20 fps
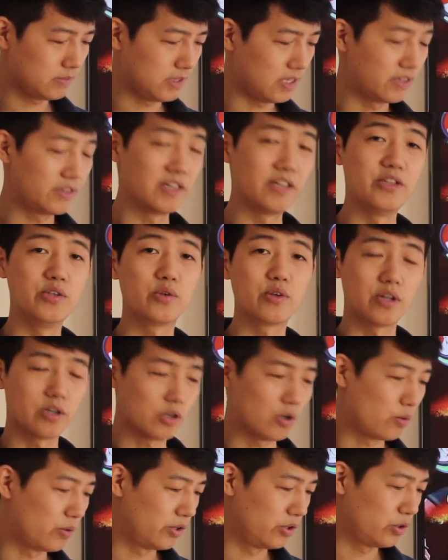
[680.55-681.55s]
And then you can
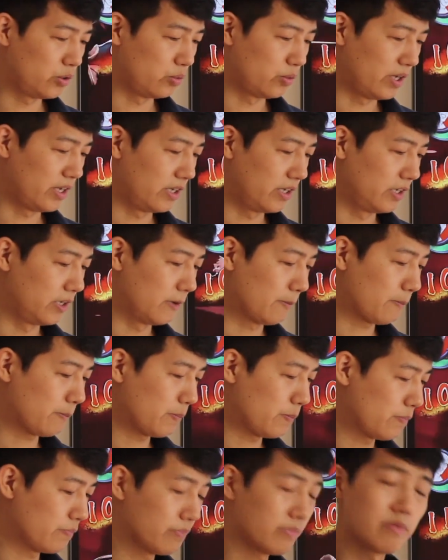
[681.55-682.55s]
go into
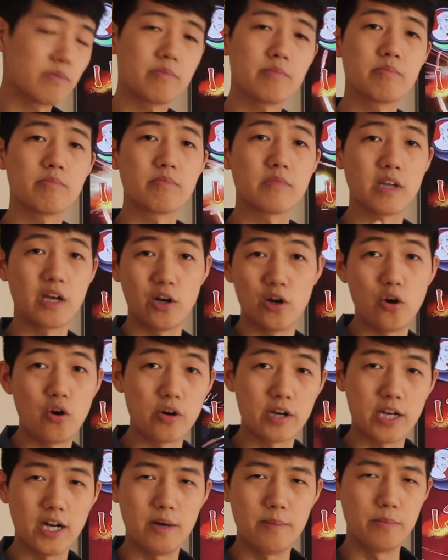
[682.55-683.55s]
a
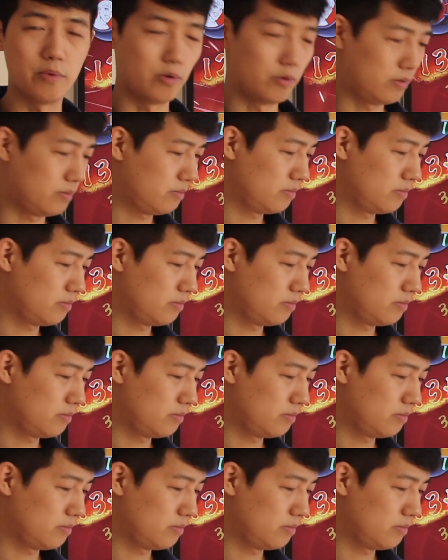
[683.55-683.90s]
long combo.